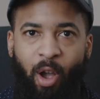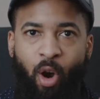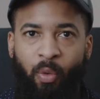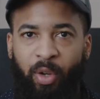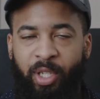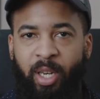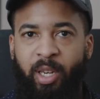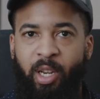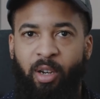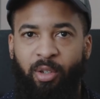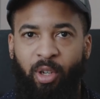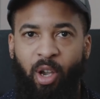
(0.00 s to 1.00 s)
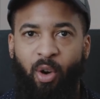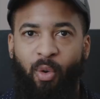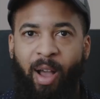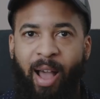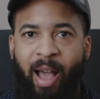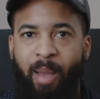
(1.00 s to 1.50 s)
over 10 years
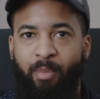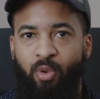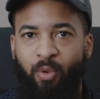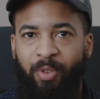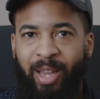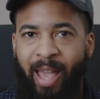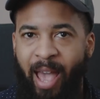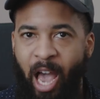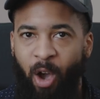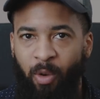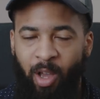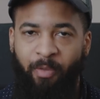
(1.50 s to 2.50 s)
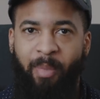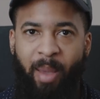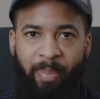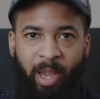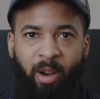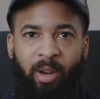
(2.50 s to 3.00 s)
ago, I moved out of my
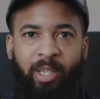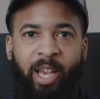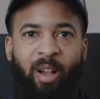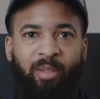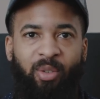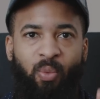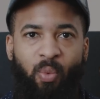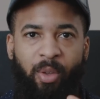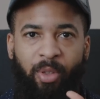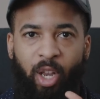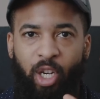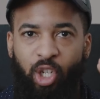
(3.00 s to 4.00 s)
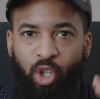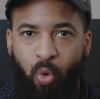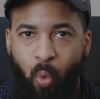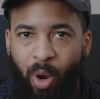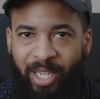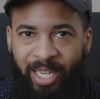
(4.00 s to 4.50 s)
parents' house with
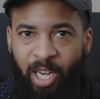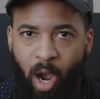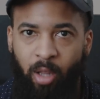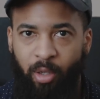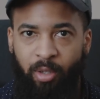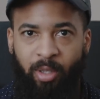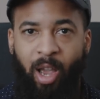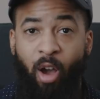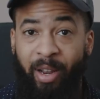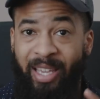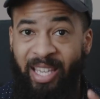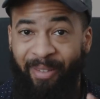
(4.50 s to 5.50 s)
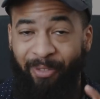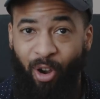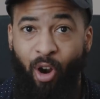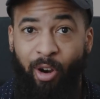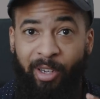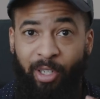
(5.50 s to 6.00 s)
$20 on a gift
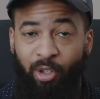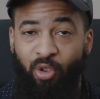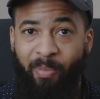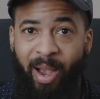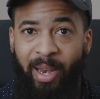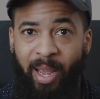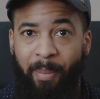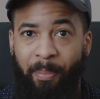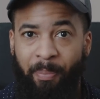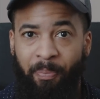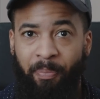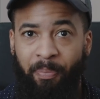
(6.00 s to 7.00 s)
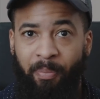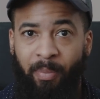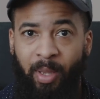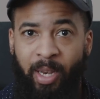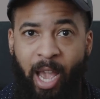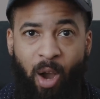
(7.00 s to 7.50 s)
card to my name.
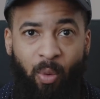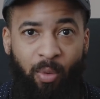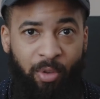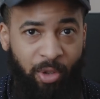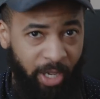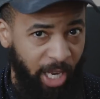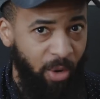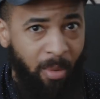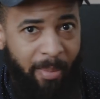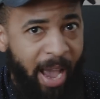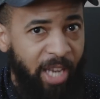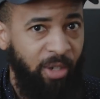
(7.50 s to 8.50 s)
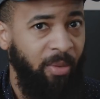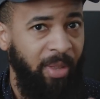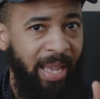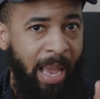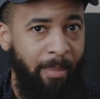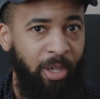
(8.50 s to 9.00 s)
Now, can you imagine
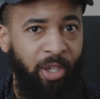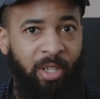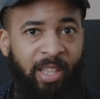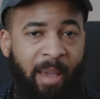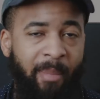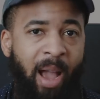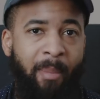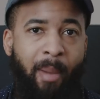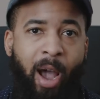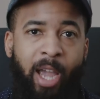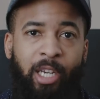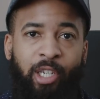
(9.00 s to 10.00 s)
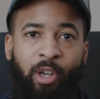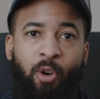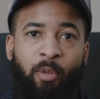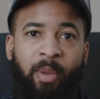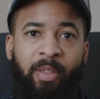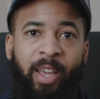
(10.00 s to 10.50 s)
the images that my mind
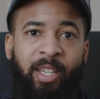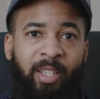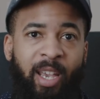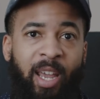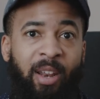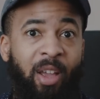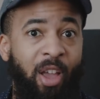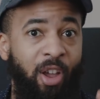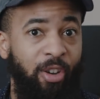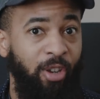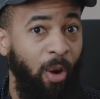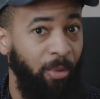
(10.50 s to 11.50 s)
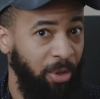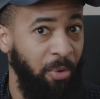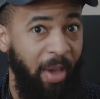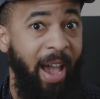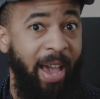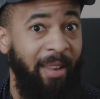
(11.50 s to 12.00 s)
showed me that said, don't
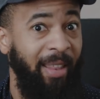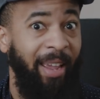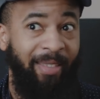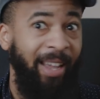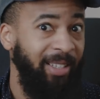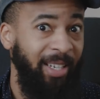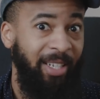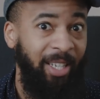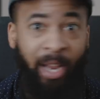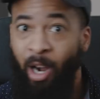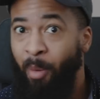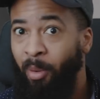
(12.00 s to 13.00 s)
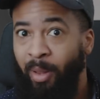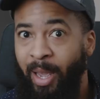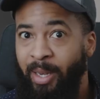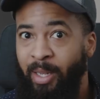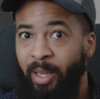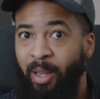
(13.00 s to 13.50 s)
do that, like that's a terrible
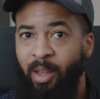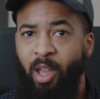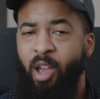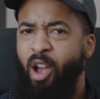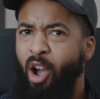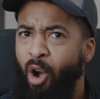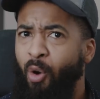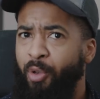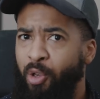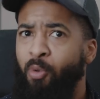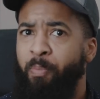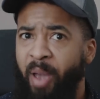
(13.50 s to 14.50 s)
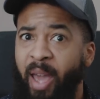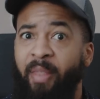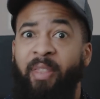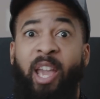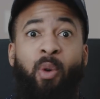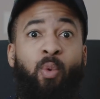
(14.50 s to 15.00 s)
idea? Oh, you
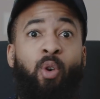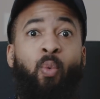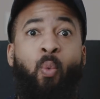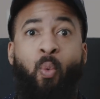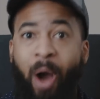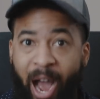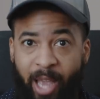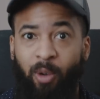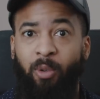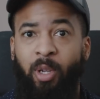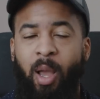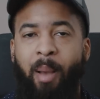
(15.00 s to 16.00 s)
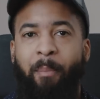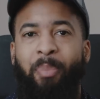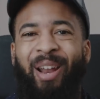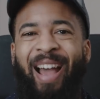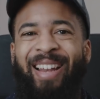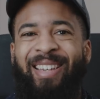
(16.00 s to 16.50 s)
bet they were wild.
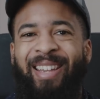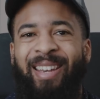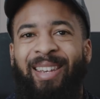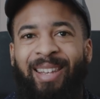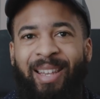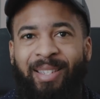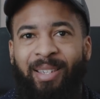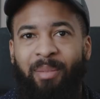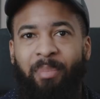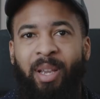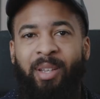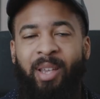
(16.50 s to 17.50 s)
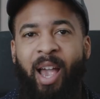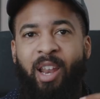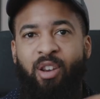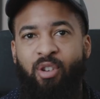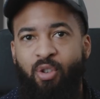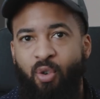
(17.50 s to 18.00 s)
But I didn't listen because I
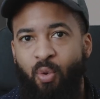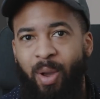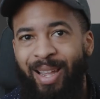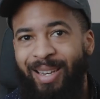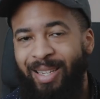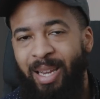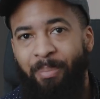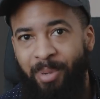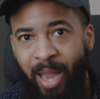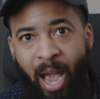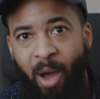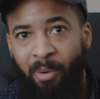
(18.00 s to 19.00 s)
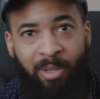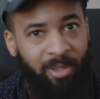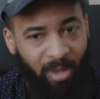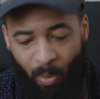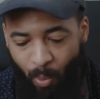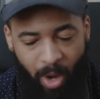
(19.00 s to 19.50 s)
knew deep down
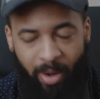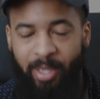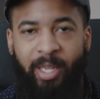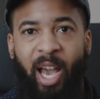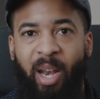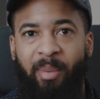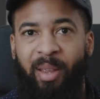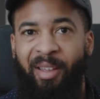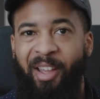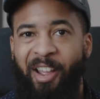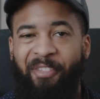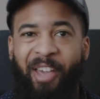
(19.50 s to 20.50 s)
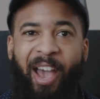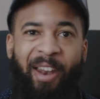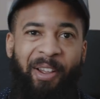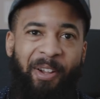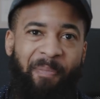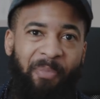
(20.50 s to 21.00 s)
somewhere inside of me
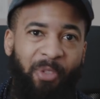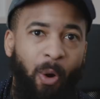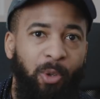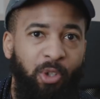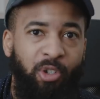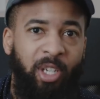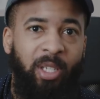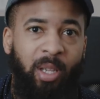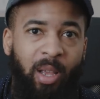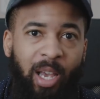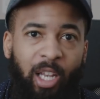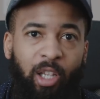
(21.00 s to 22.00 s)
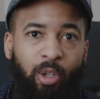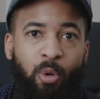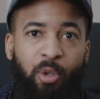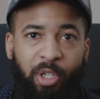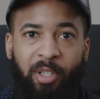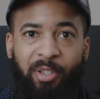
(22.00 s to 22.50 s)
that those are just
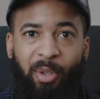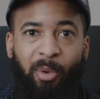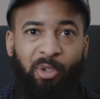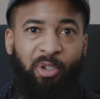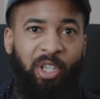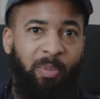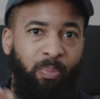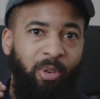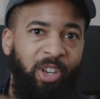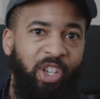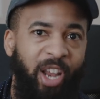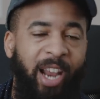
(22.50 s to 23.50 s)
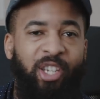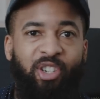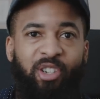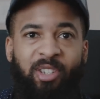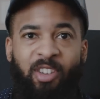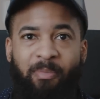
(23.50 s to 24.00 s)
illusions. Those are just
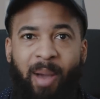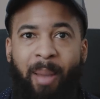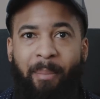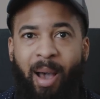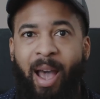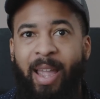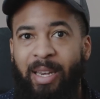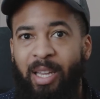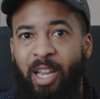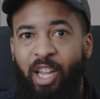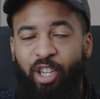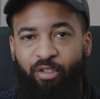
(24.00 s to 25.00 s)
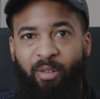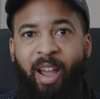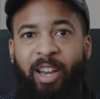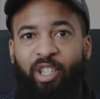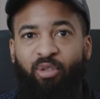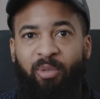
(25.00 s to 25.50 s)
projections of my mind
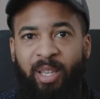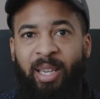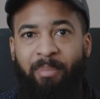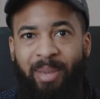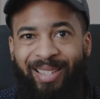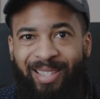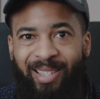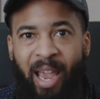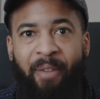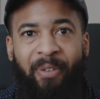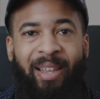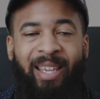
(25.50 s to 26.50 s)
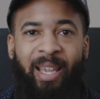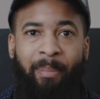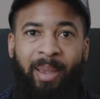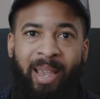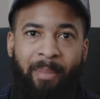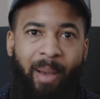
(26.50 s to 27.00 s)
trying to keep me safe and keep
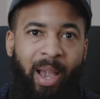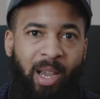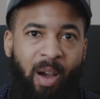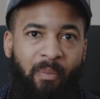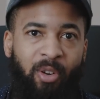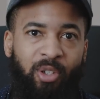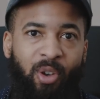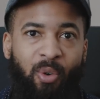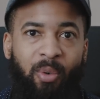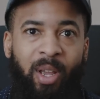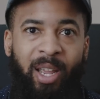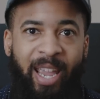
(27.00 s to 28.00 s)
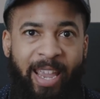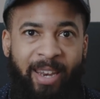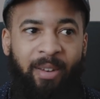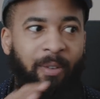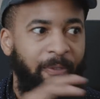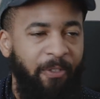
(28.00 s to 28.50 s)
me in my comfort zone
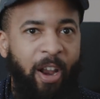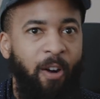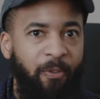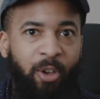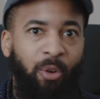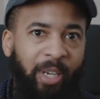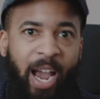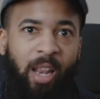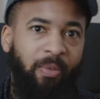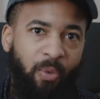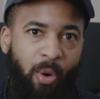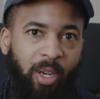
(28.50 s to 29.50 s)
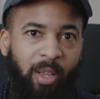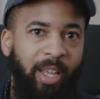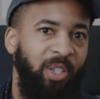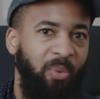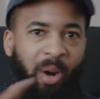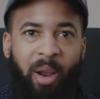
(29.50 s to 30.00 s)
in Fairfield, California.
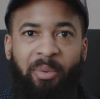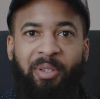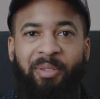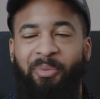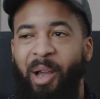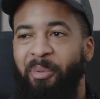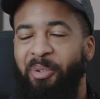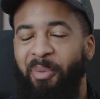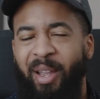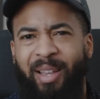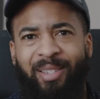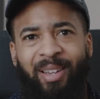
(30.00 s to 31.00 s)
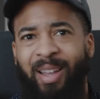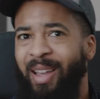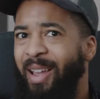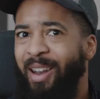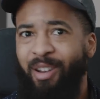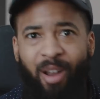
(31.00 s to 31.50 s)
That's where I was raised.
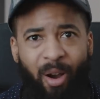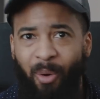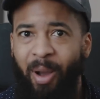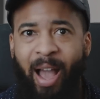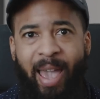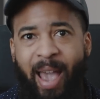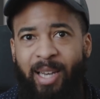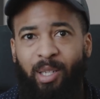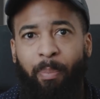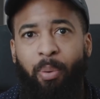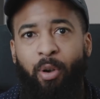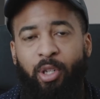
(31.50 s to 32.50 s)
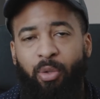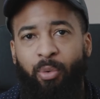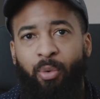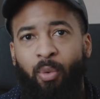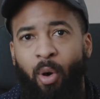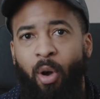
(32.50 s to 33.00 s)
No, I had to push
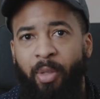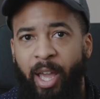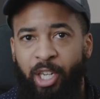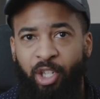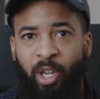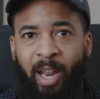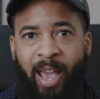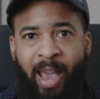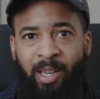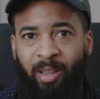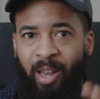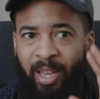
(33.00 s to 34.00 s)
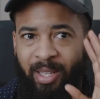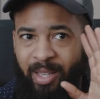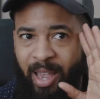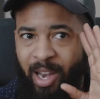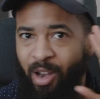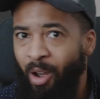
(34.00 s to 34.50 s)
through all that shit. I had to like
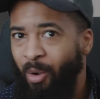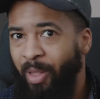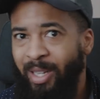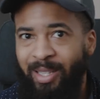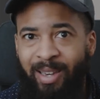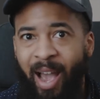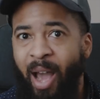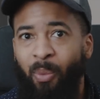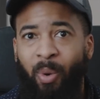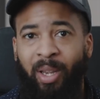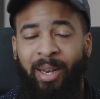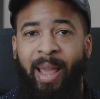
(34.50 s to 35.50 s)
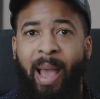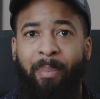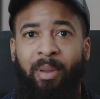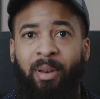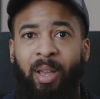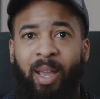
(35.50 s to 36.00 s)
say, no, that's not what can
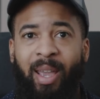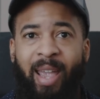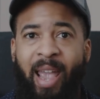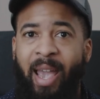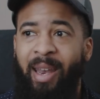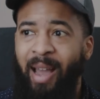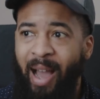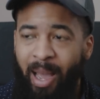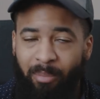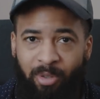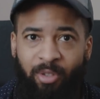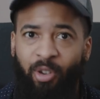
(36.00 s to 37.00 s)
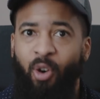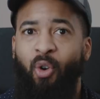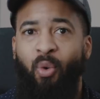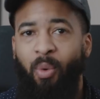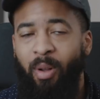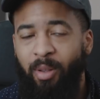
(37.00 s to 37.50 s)
happen. And I'm
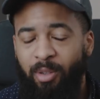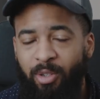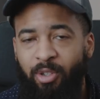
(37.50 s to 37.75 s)
so